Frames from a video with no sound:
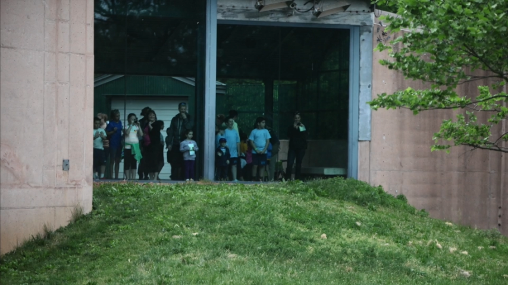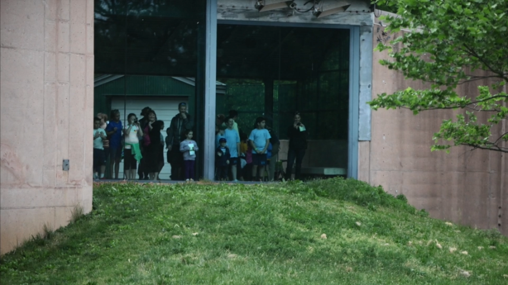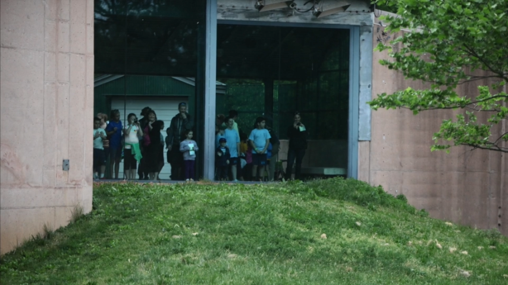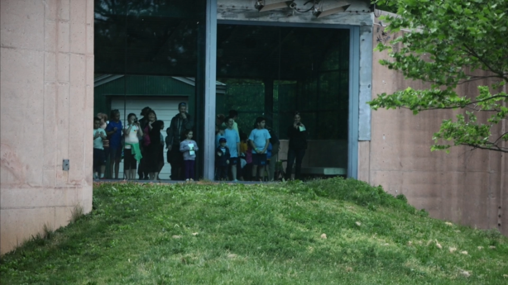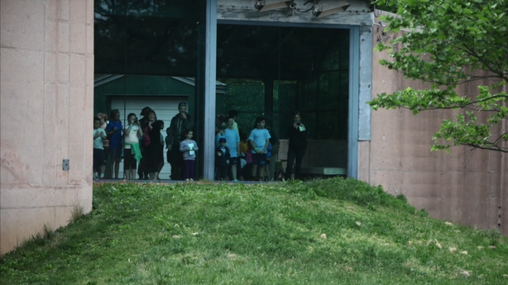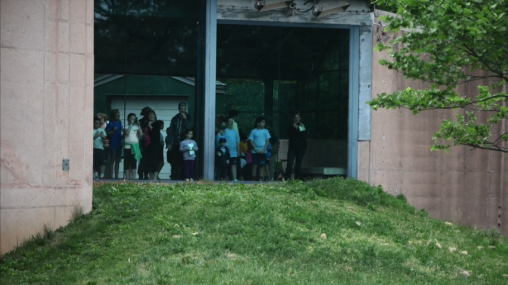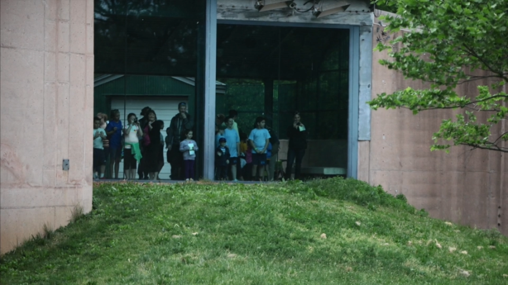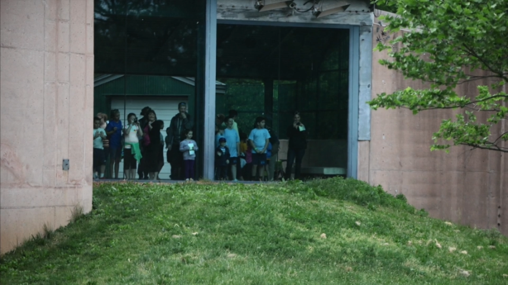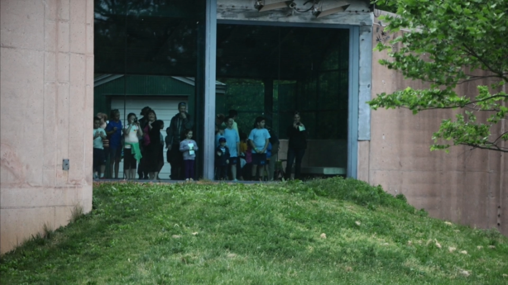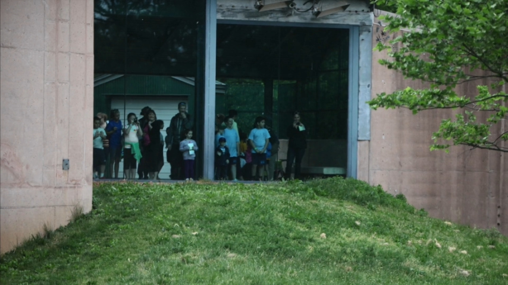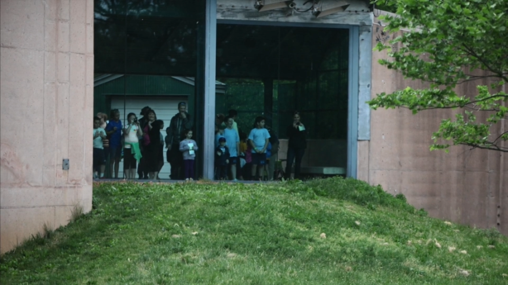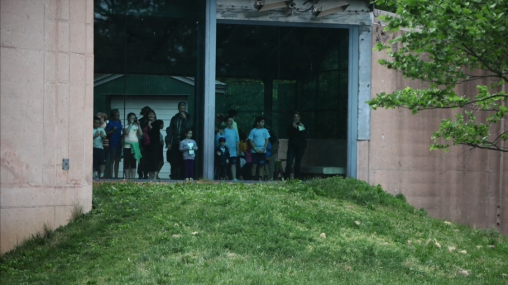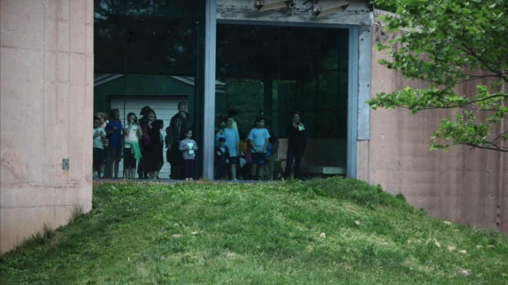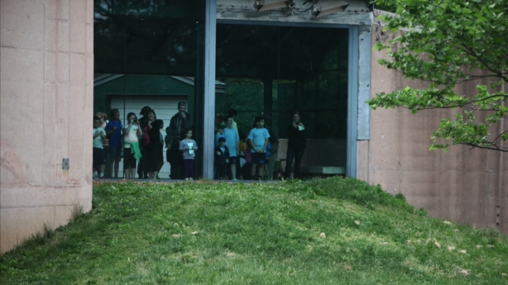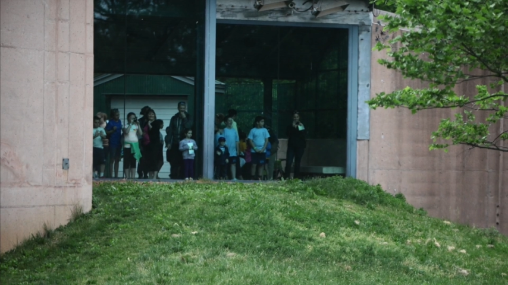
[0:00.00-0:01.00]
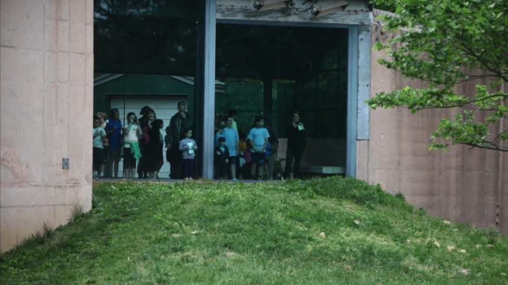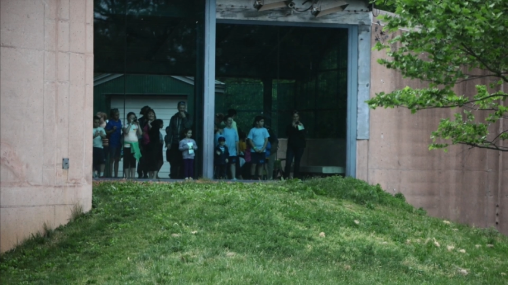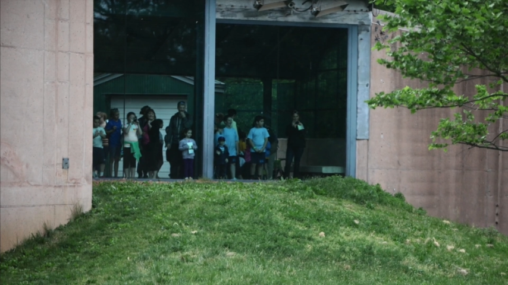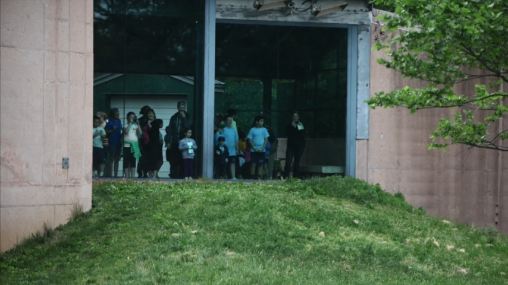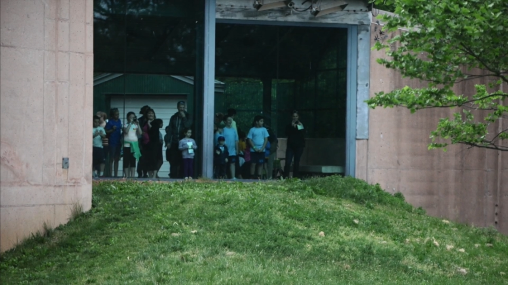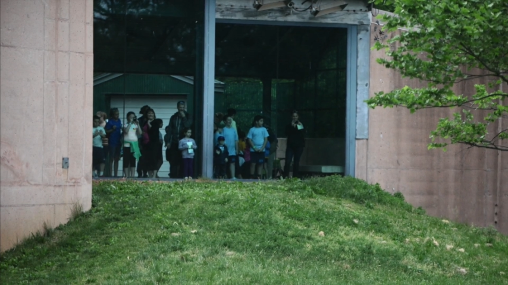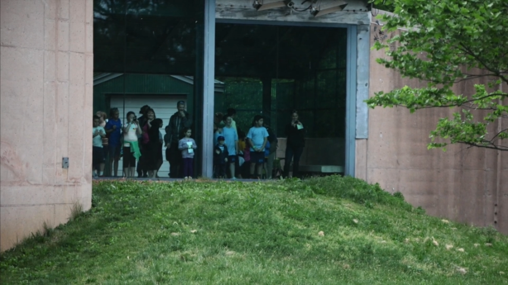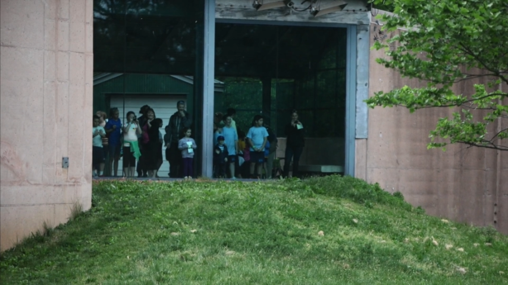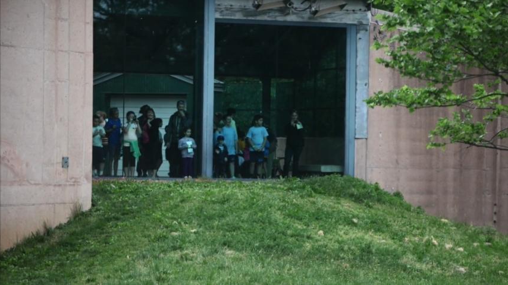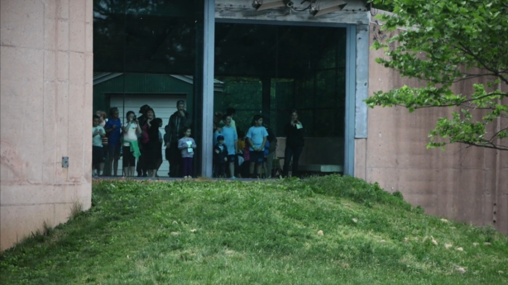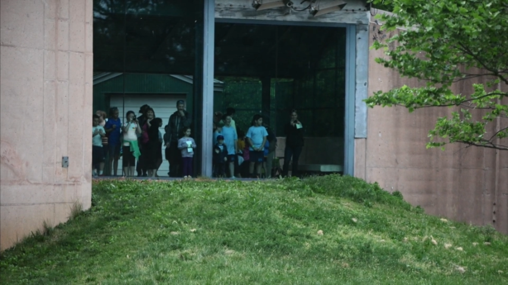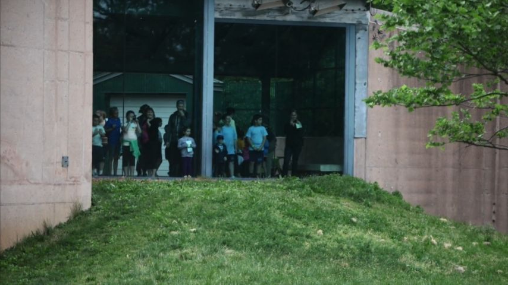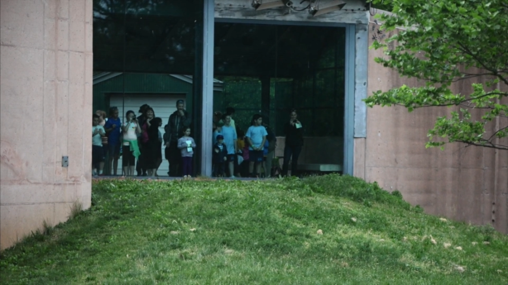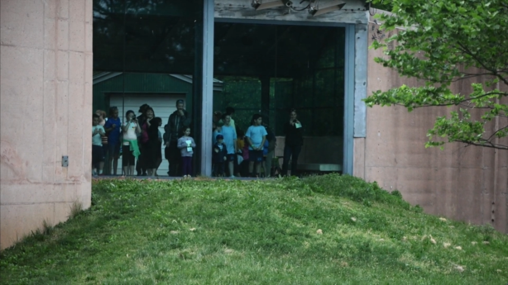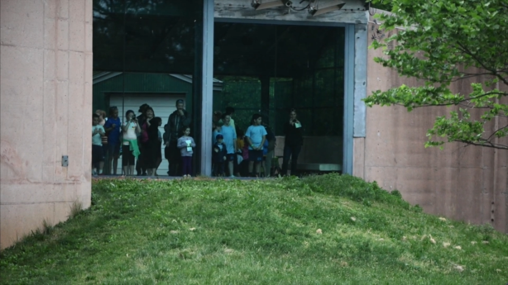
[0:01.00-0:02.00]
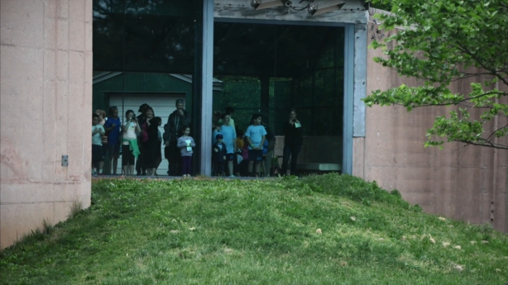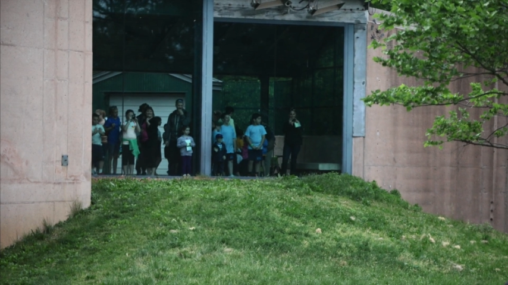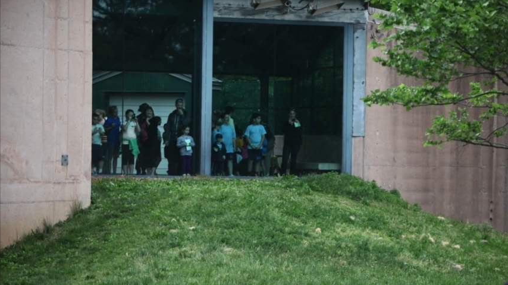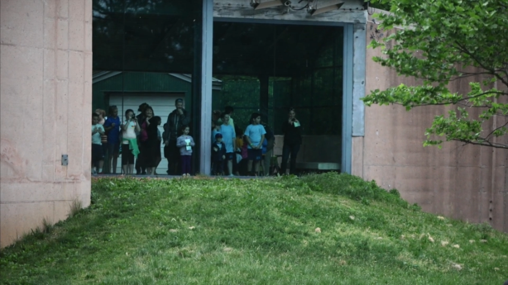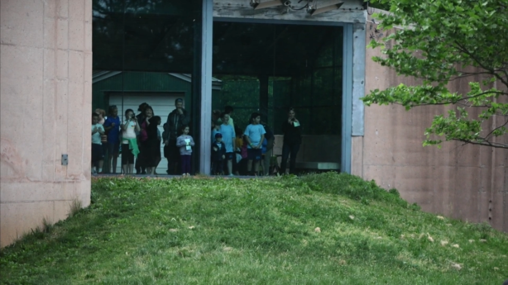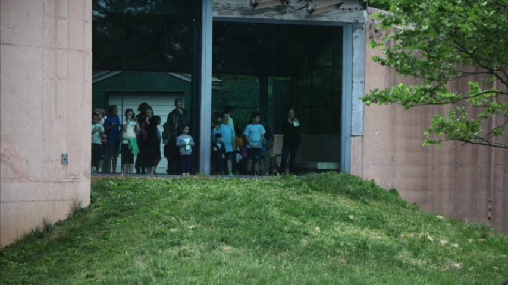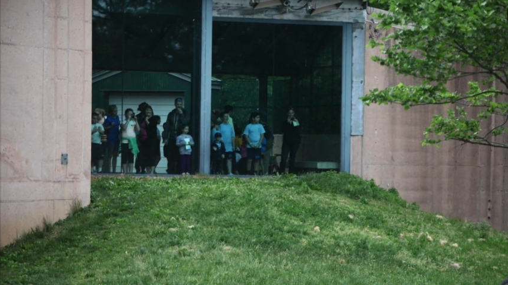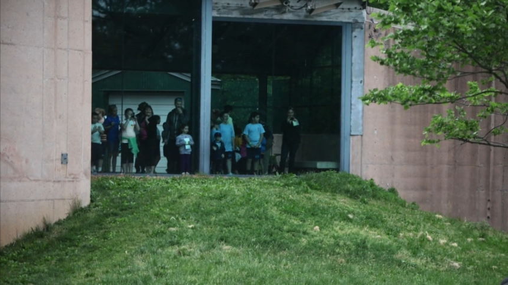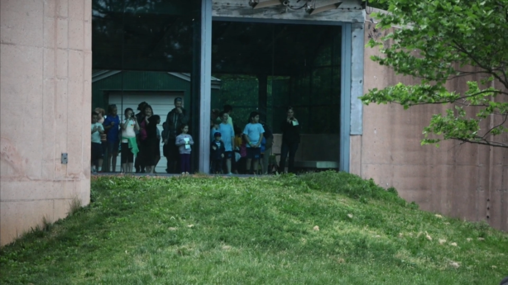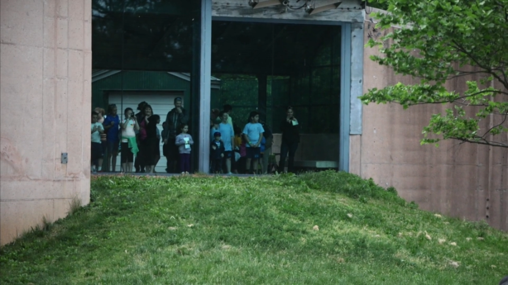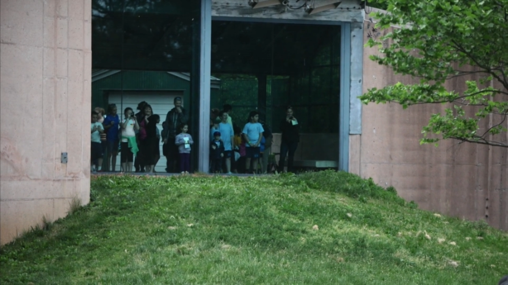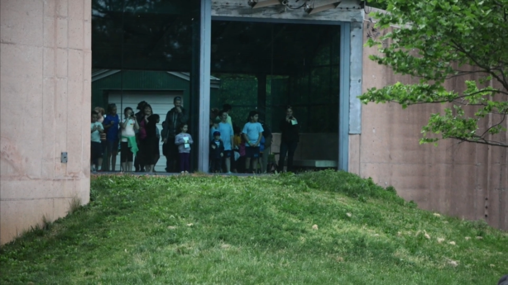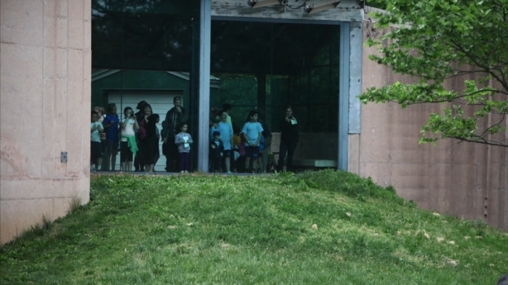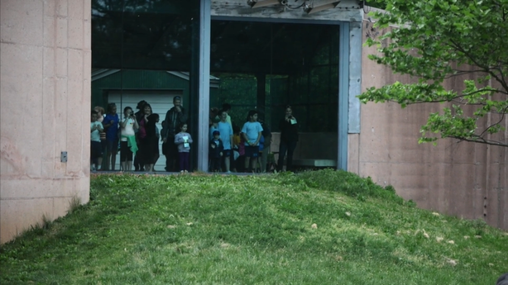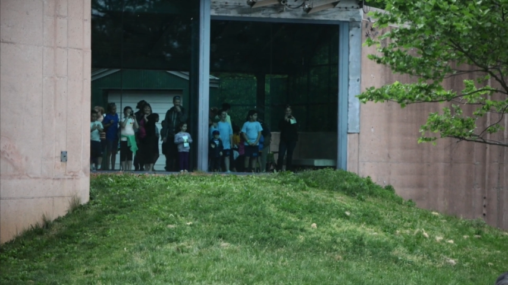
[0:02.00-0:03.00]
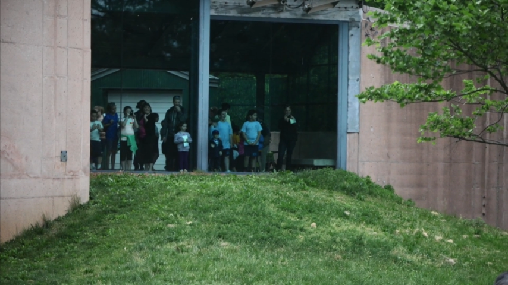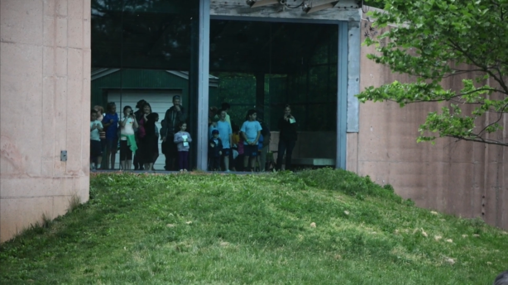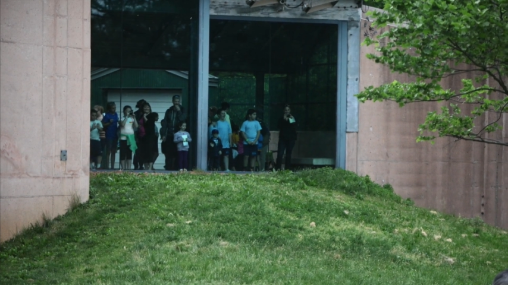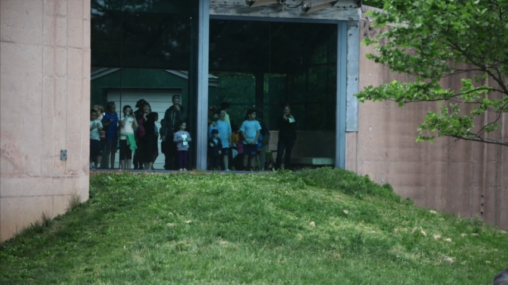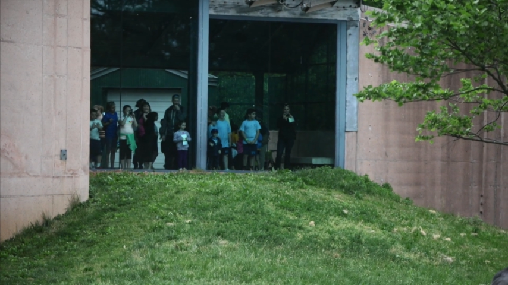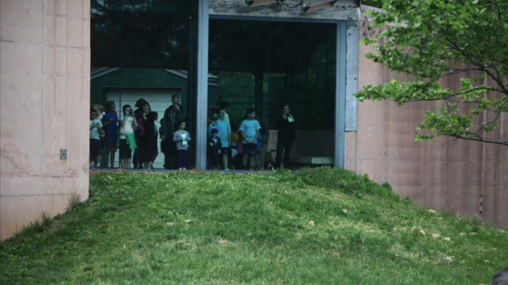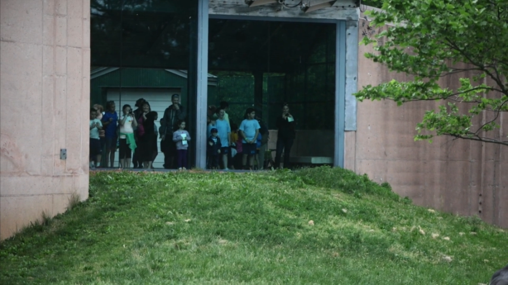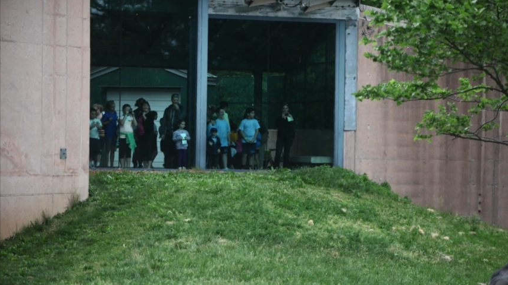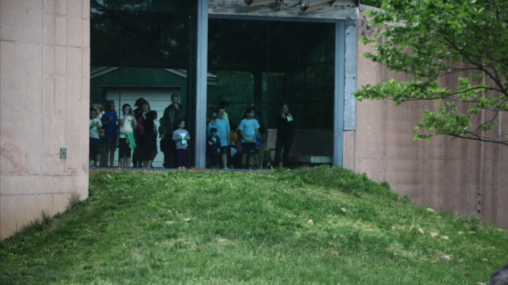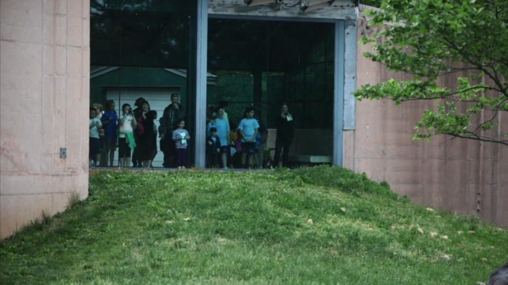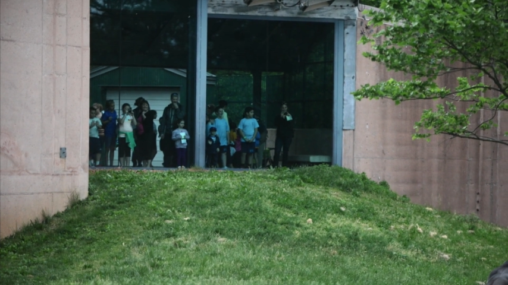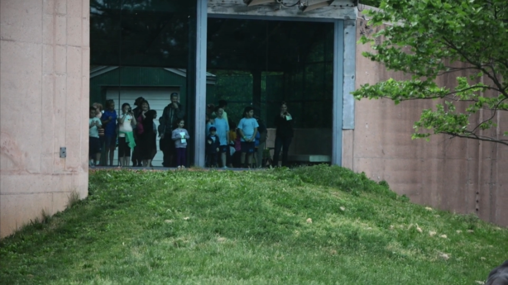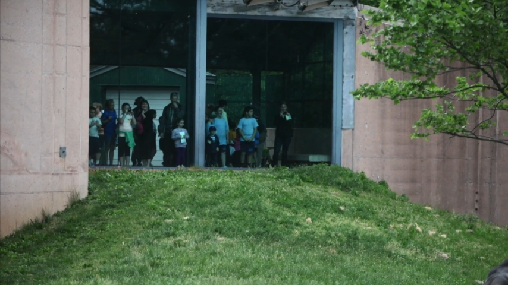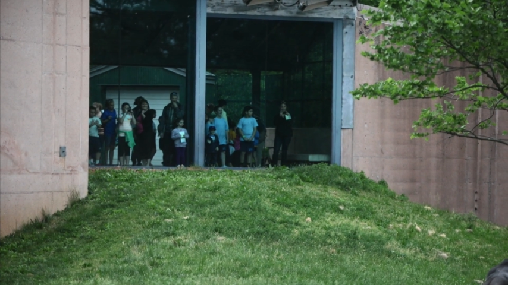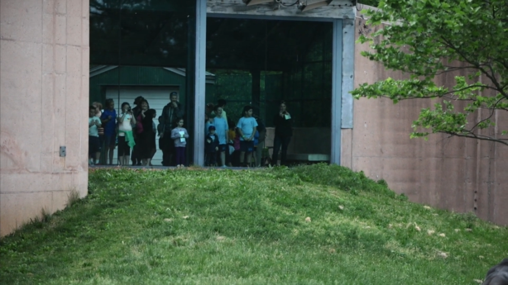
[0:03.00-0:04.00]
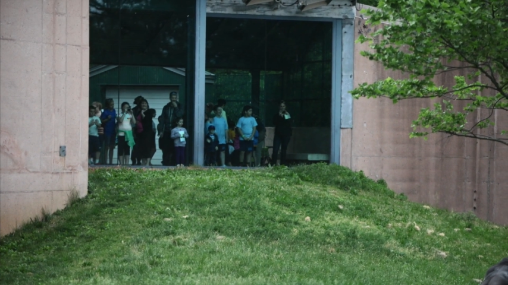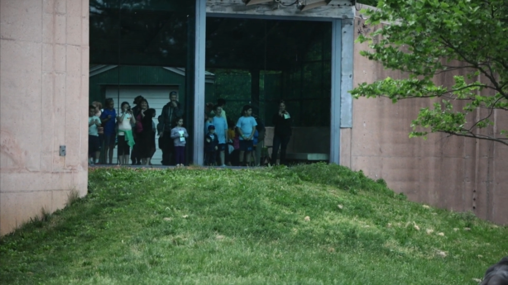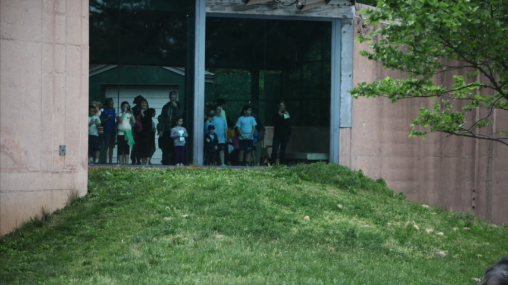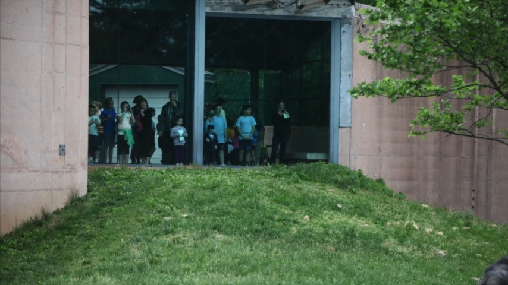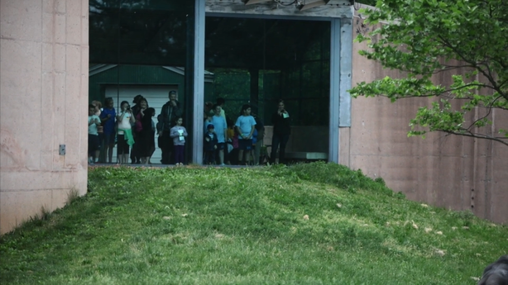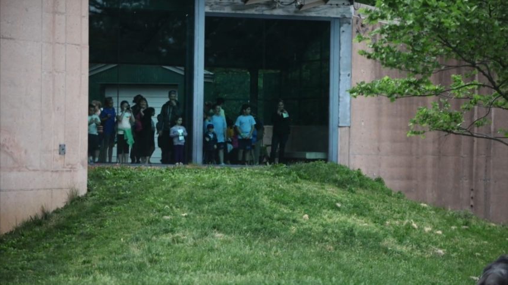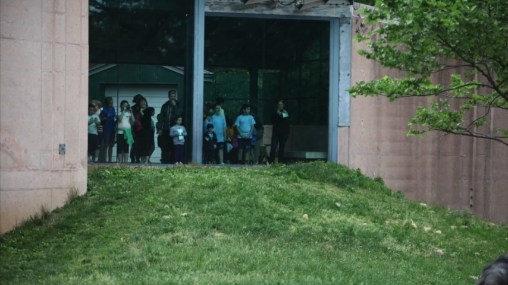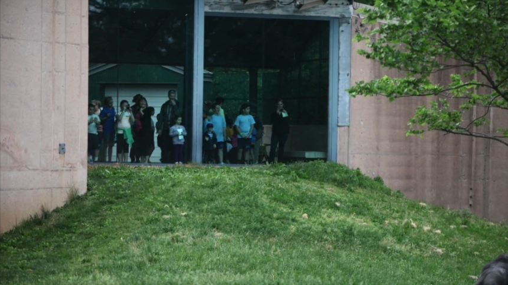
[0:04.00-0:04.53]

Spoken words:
No face is visible, so there are no lips to read.